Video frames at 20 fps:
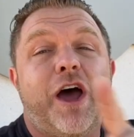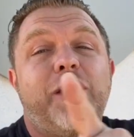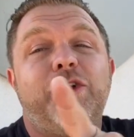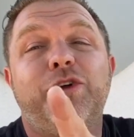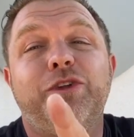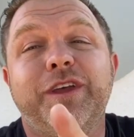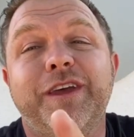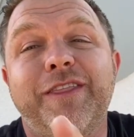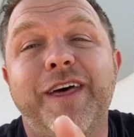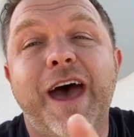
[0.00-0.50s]
Not
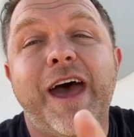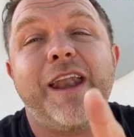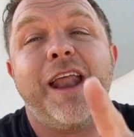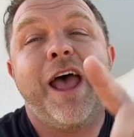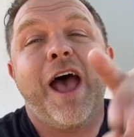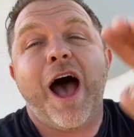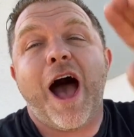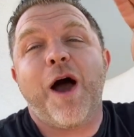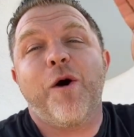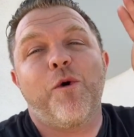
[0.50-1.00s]
only that,
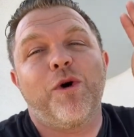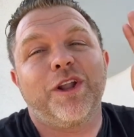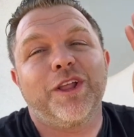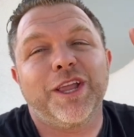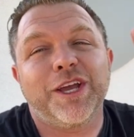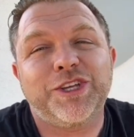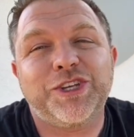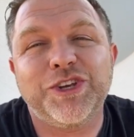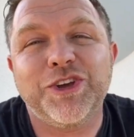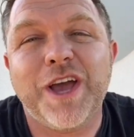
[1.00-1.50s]
I want to
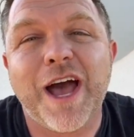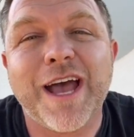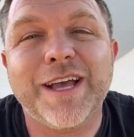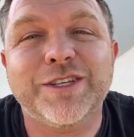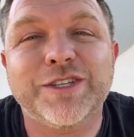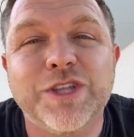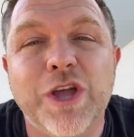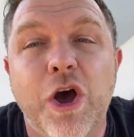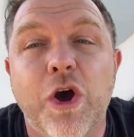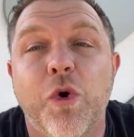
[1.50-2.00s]
let you
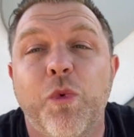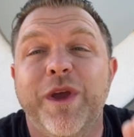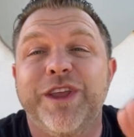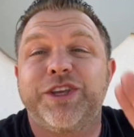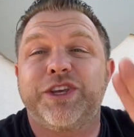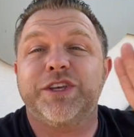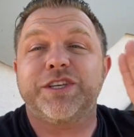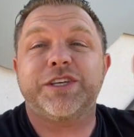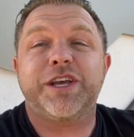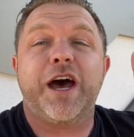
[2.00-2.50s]
guys know we
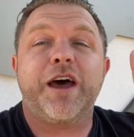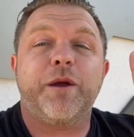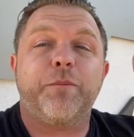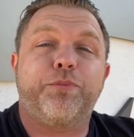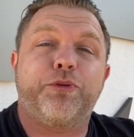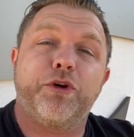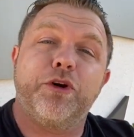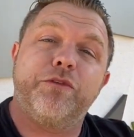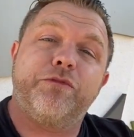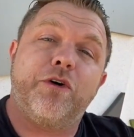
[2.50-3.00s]
just got
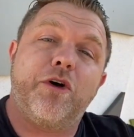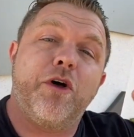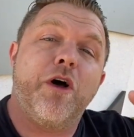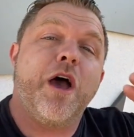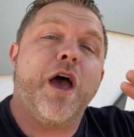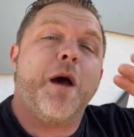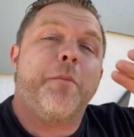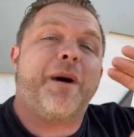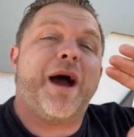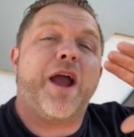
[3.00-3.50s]
approval
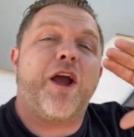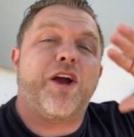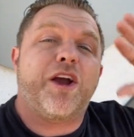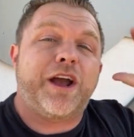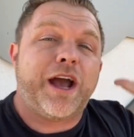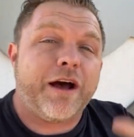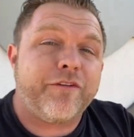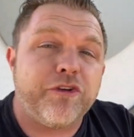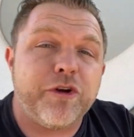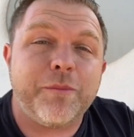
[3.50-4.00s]
by our
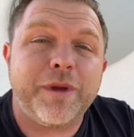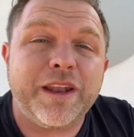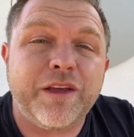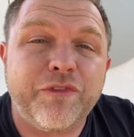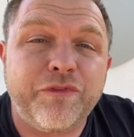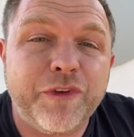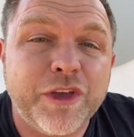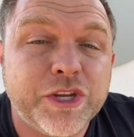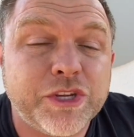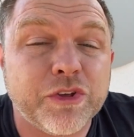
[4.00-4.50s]
government
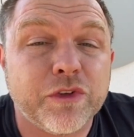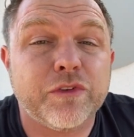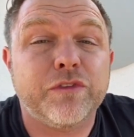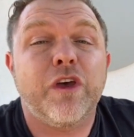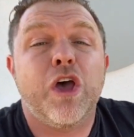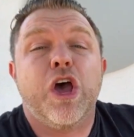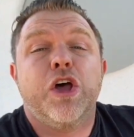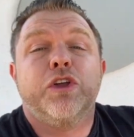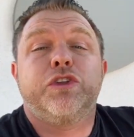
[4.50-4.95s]
officials